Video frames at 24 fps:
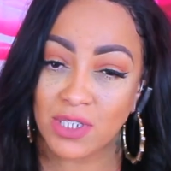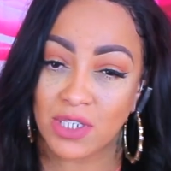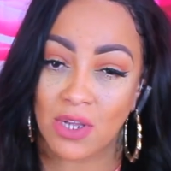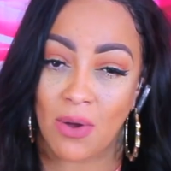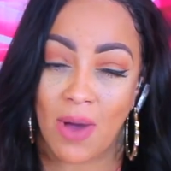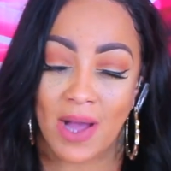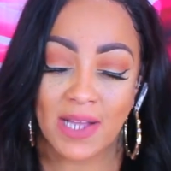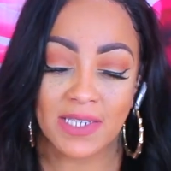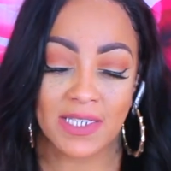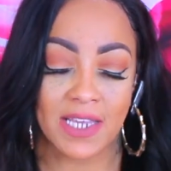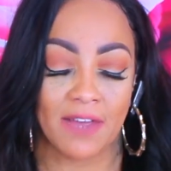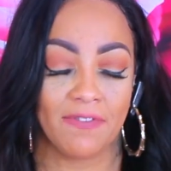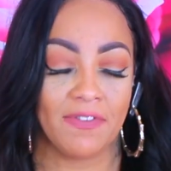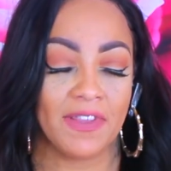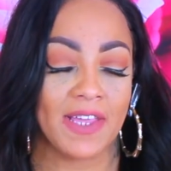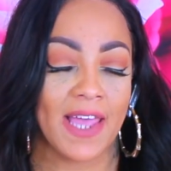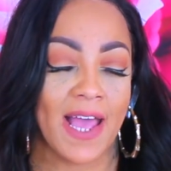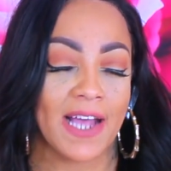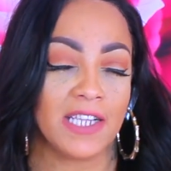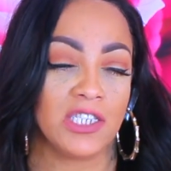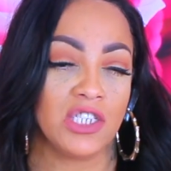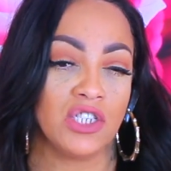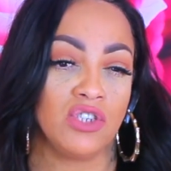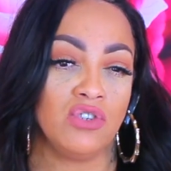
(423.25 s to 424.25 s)
so I definitely
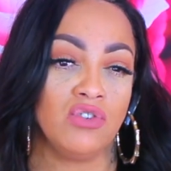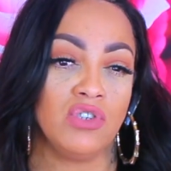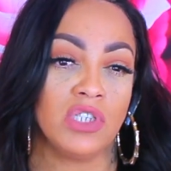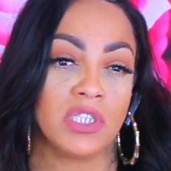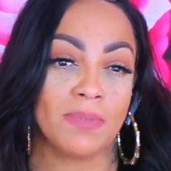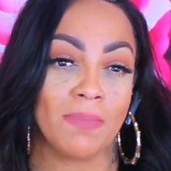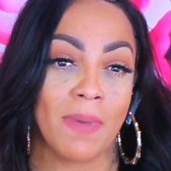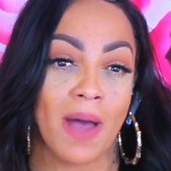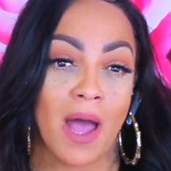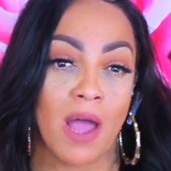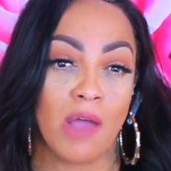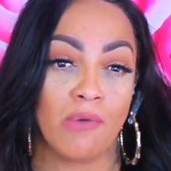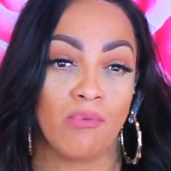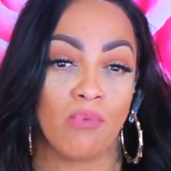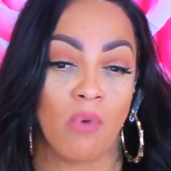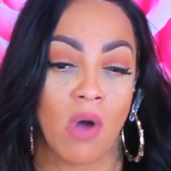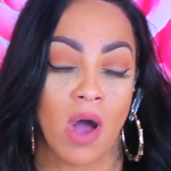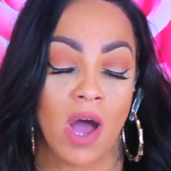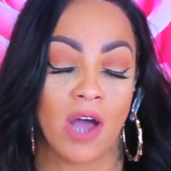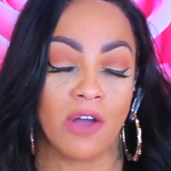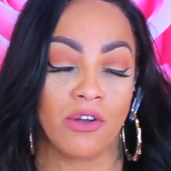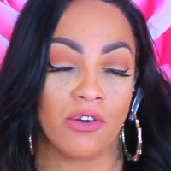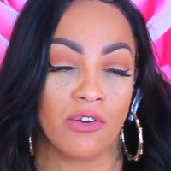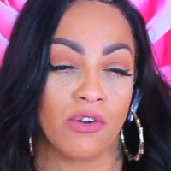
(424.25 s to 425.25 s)
had to use my
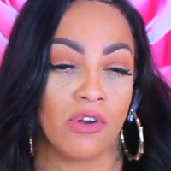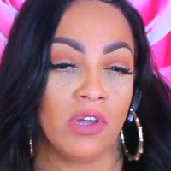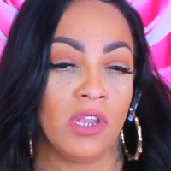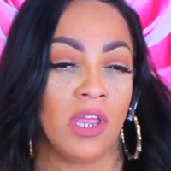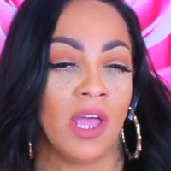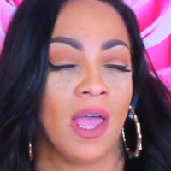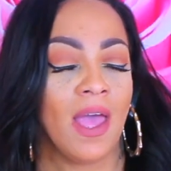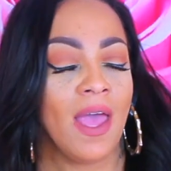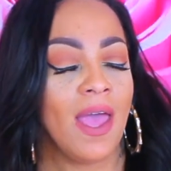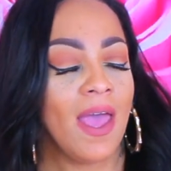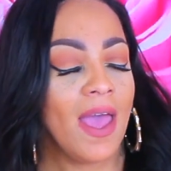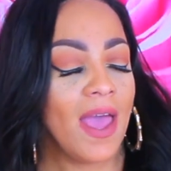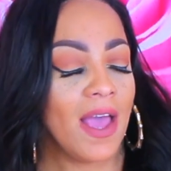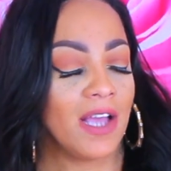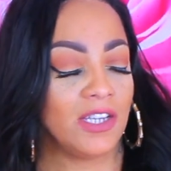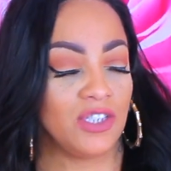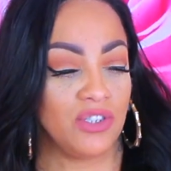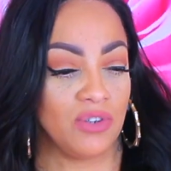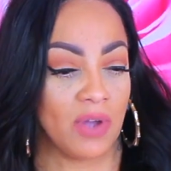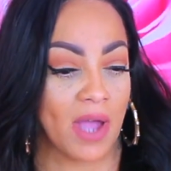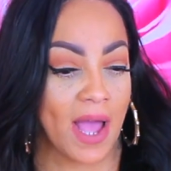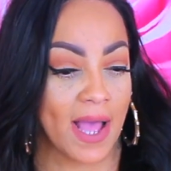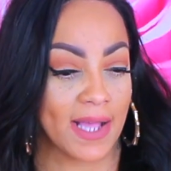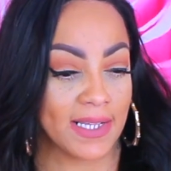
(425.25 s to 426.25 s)
wand curler,
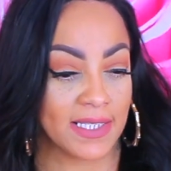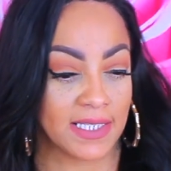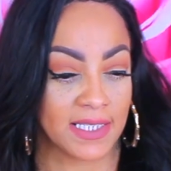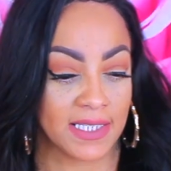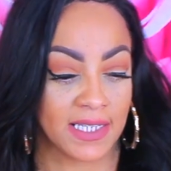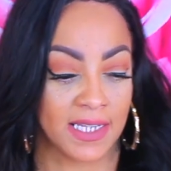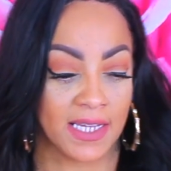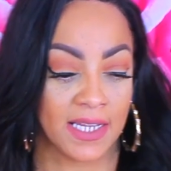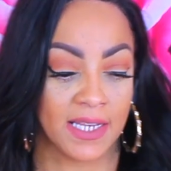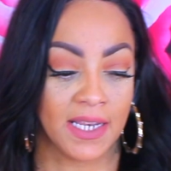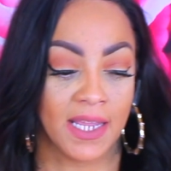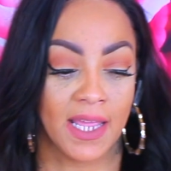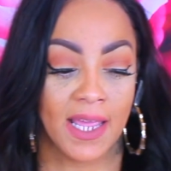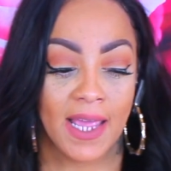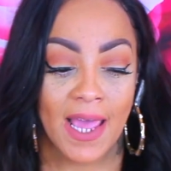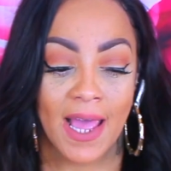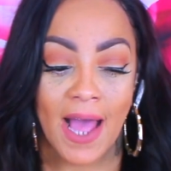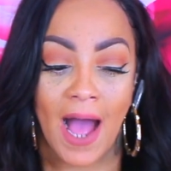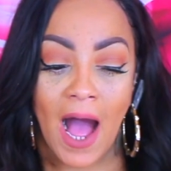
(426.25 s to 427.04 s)
as you guys seen.